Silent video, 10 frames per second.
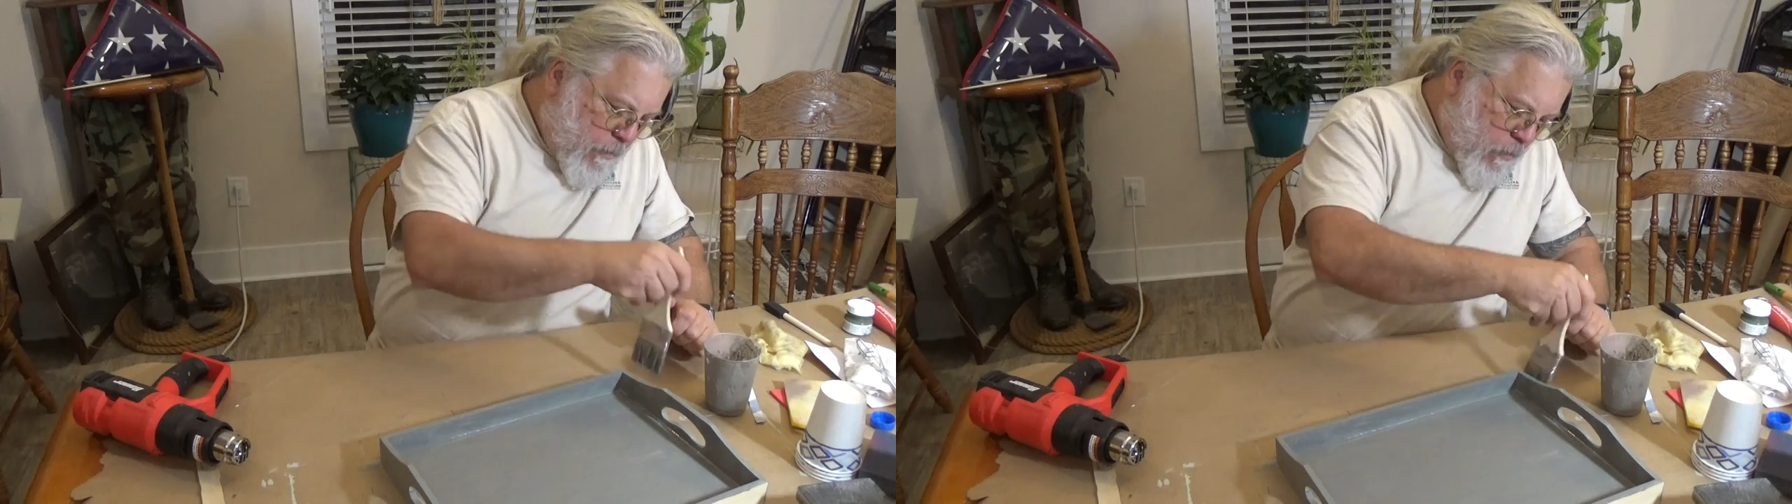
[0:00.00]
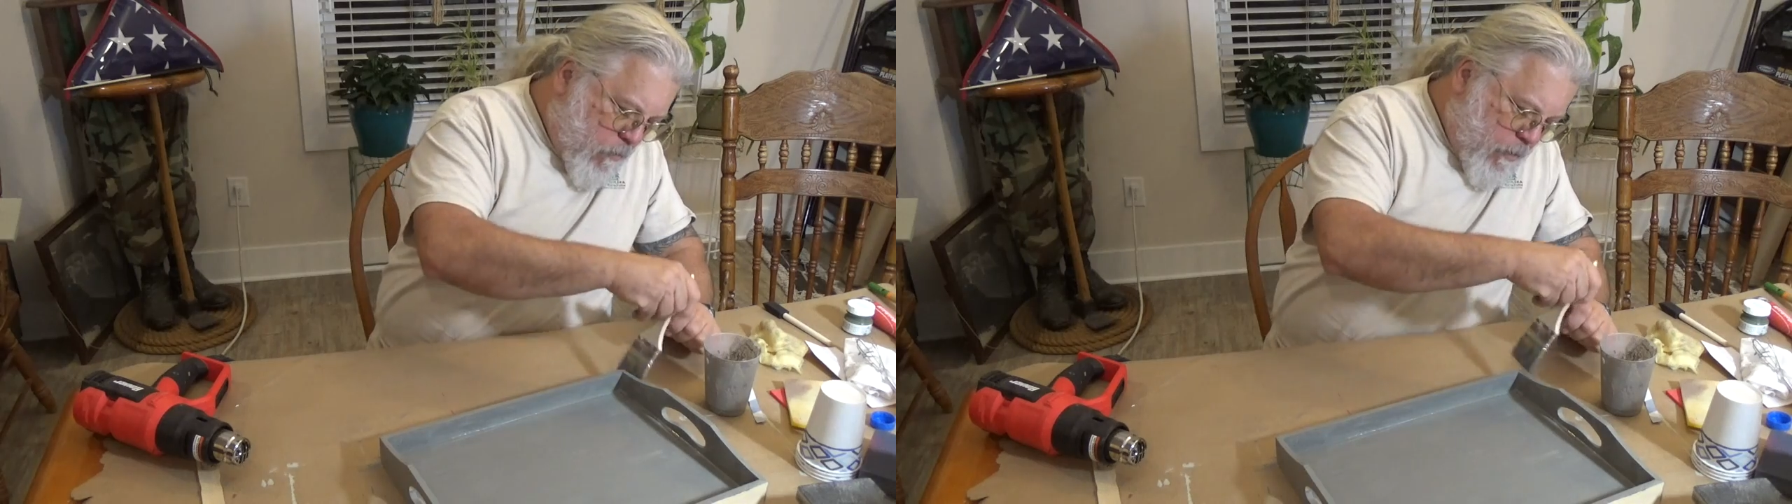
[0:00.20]

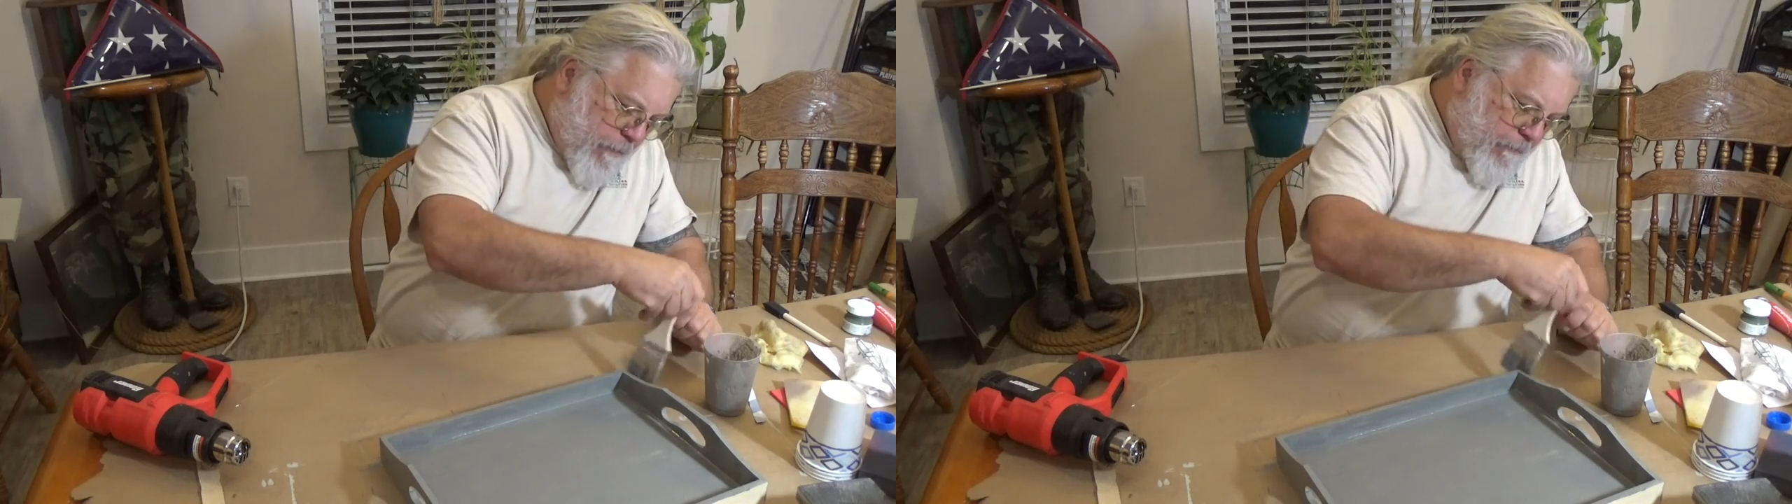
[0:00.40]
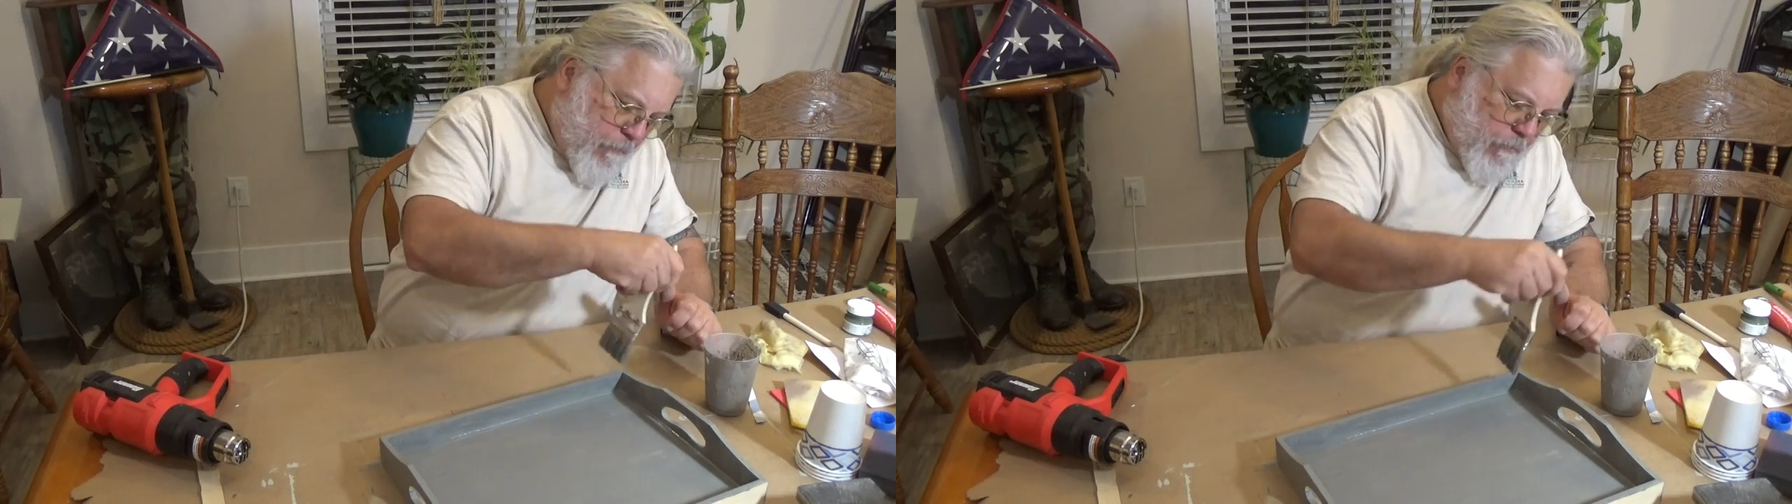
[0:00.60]
my
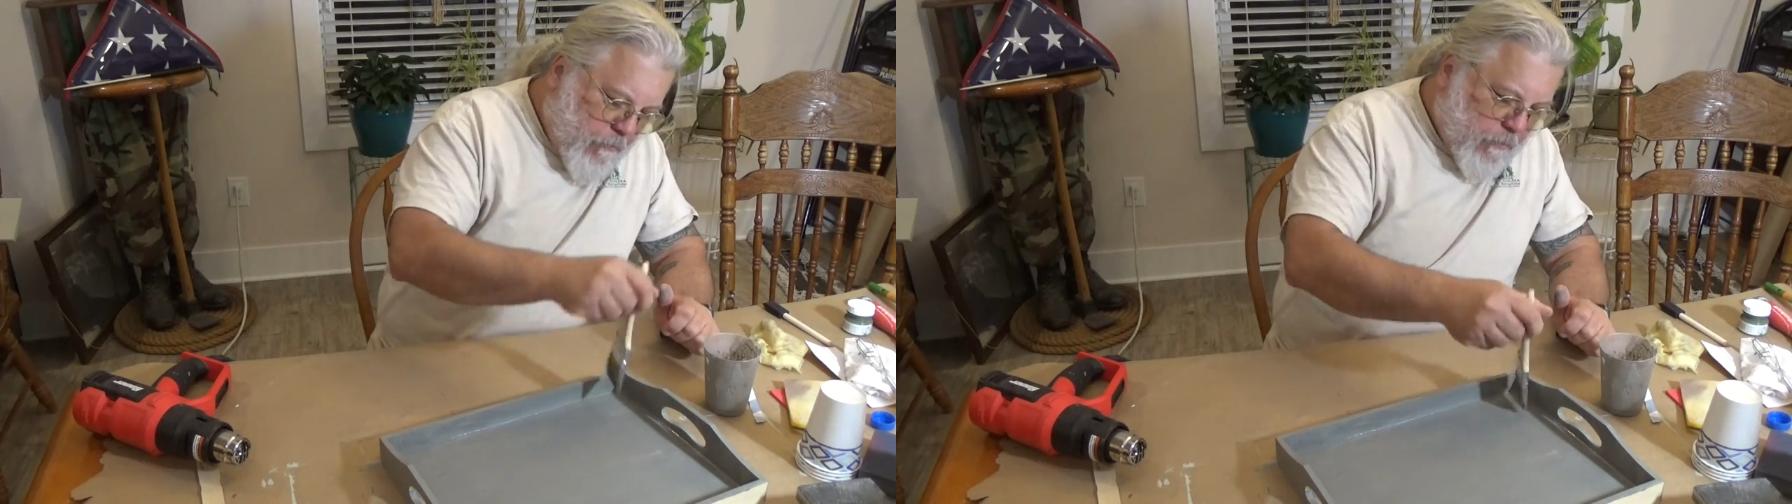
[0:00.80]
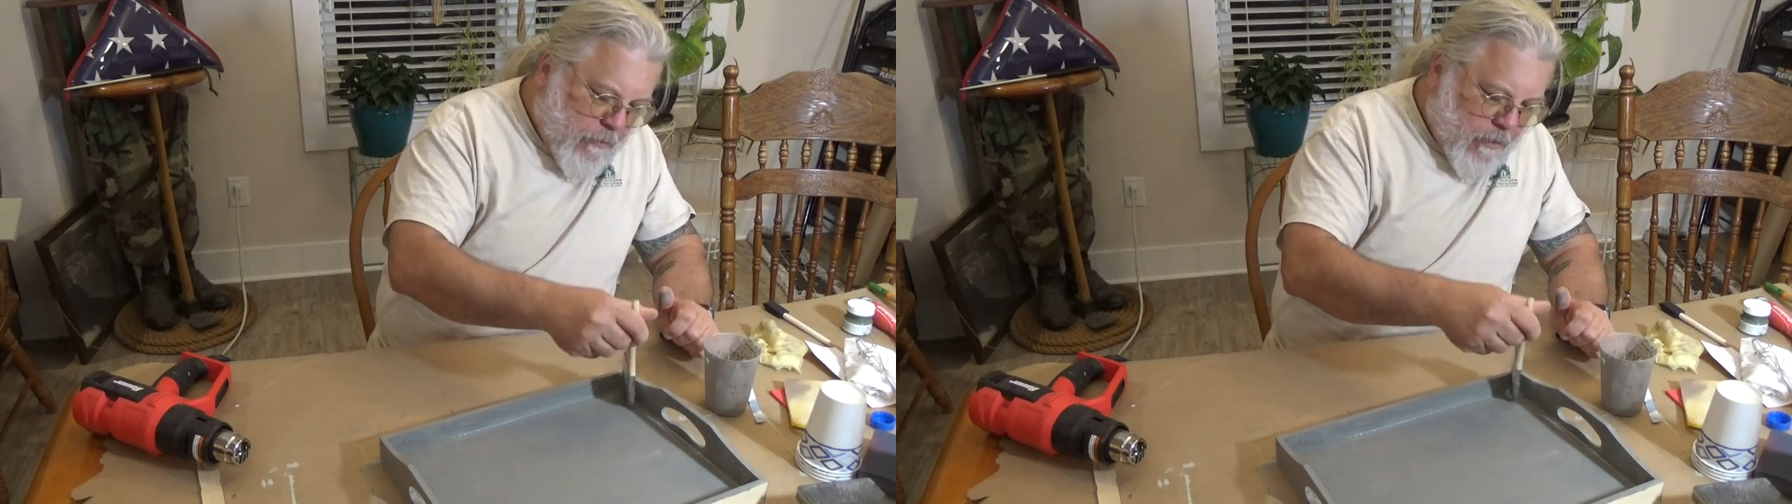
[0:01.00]
wife,
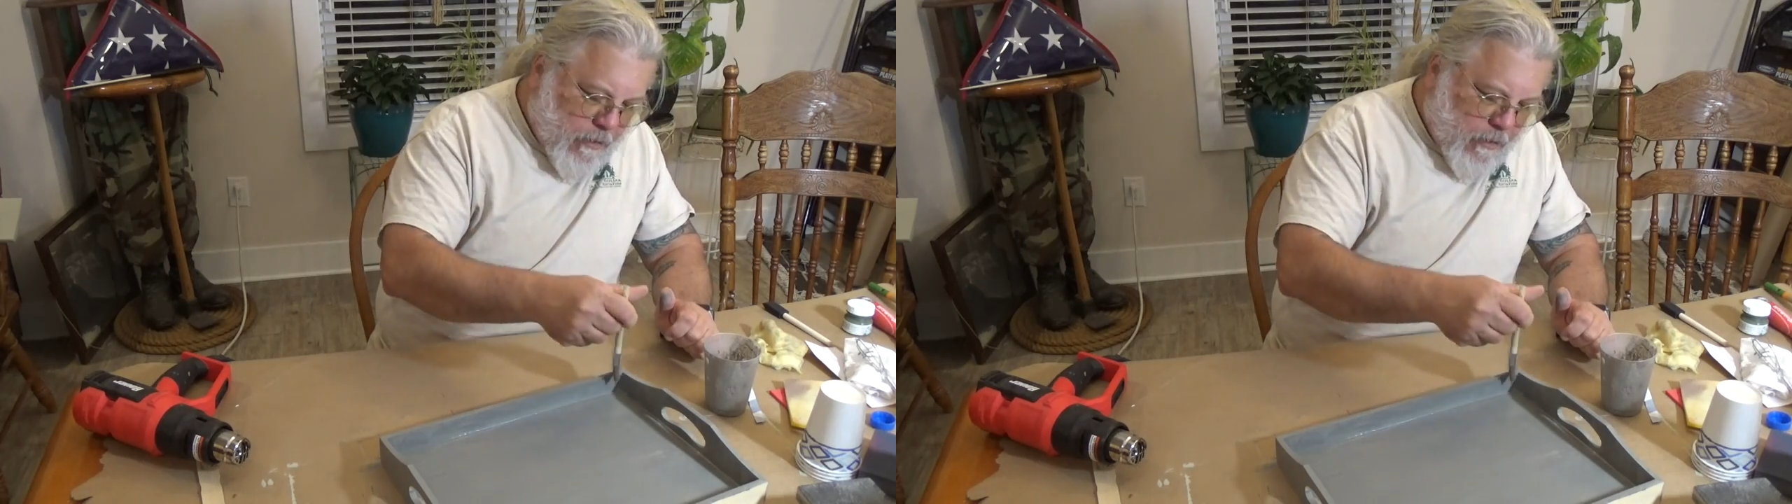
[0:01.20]
who was